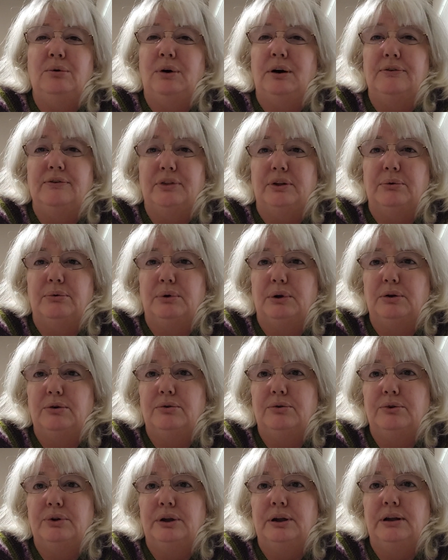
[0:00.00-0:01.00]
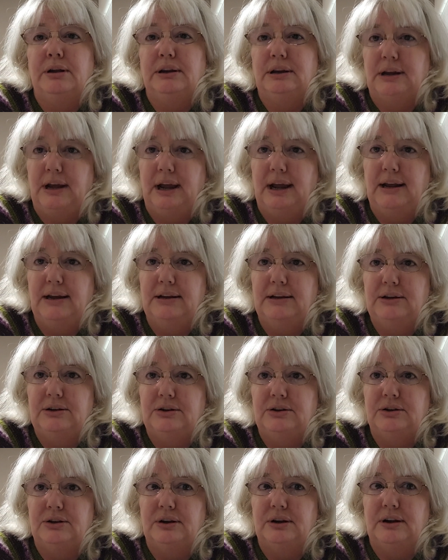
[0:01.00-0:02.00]
of the road
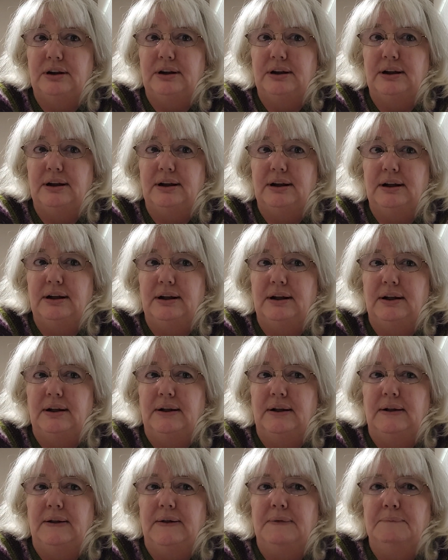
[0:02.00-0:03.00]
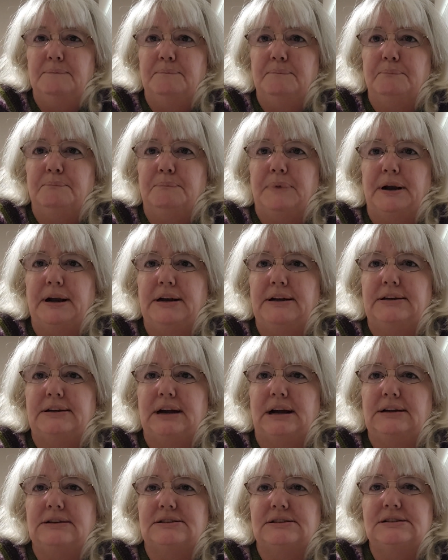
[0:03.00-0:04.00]
gauge, but it
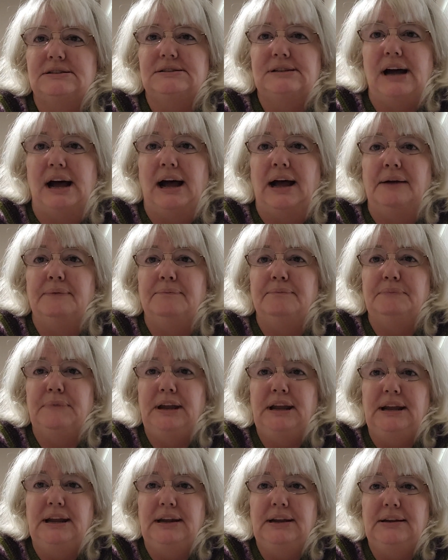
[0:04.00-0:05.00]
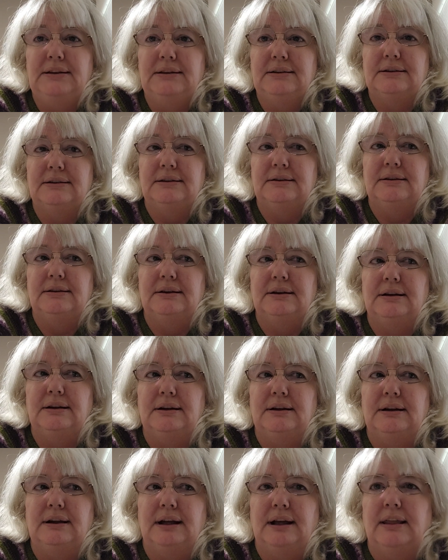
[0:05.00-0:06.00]
does not mean
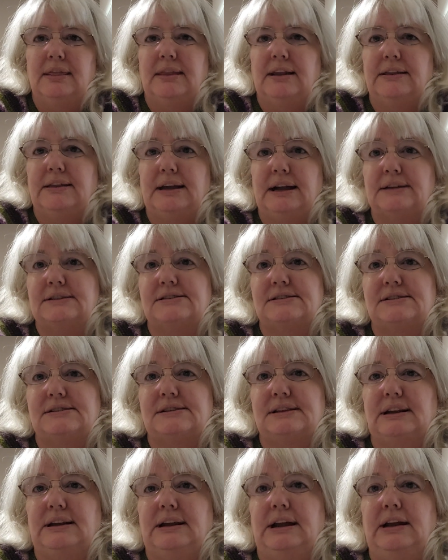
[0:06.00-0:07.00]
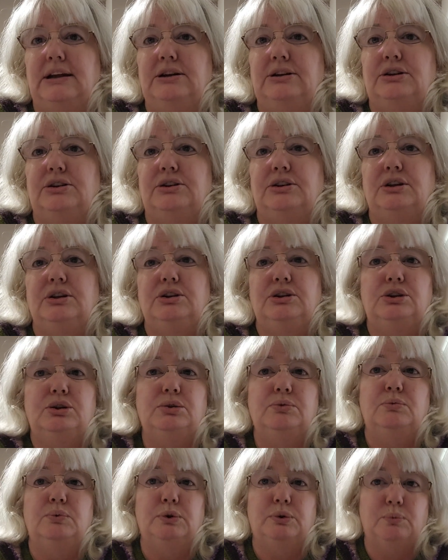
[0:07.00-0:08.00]
that that's the gauge that
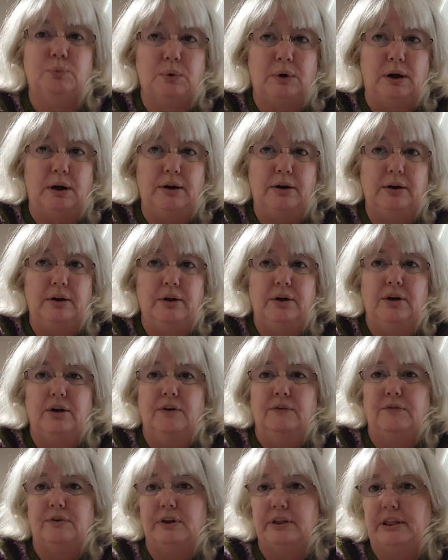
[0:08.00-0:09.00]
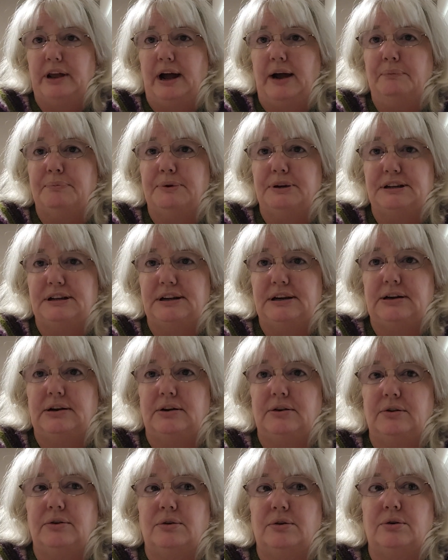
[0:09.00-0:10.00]
you would want for that
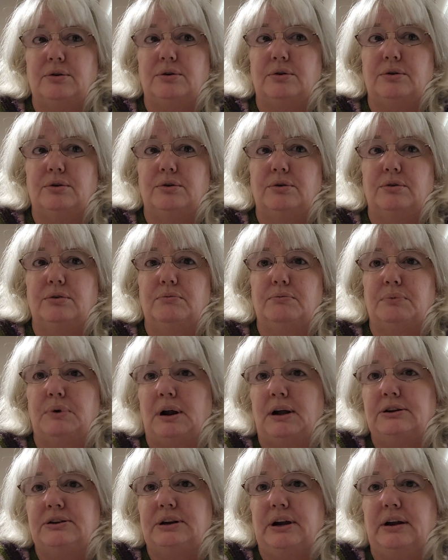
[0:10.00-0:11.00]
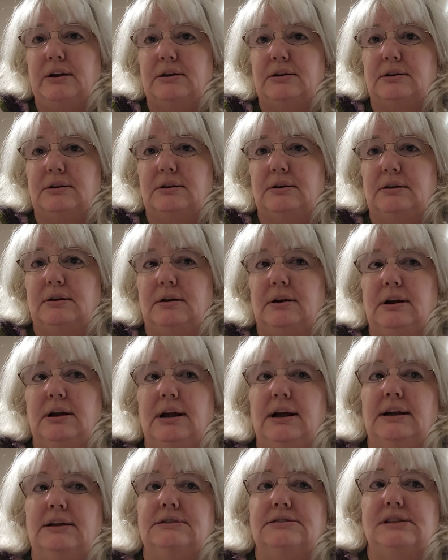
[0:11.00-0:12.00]
particular project.
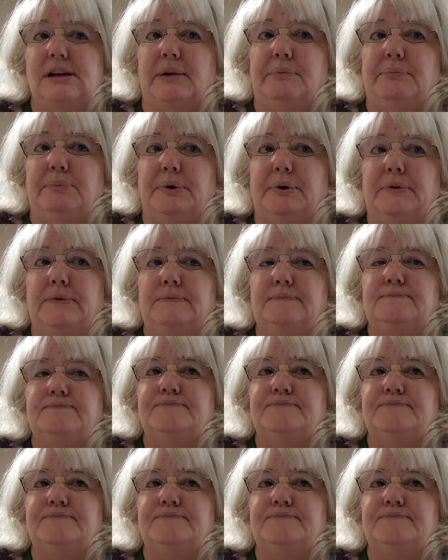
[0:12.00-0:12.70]
Example,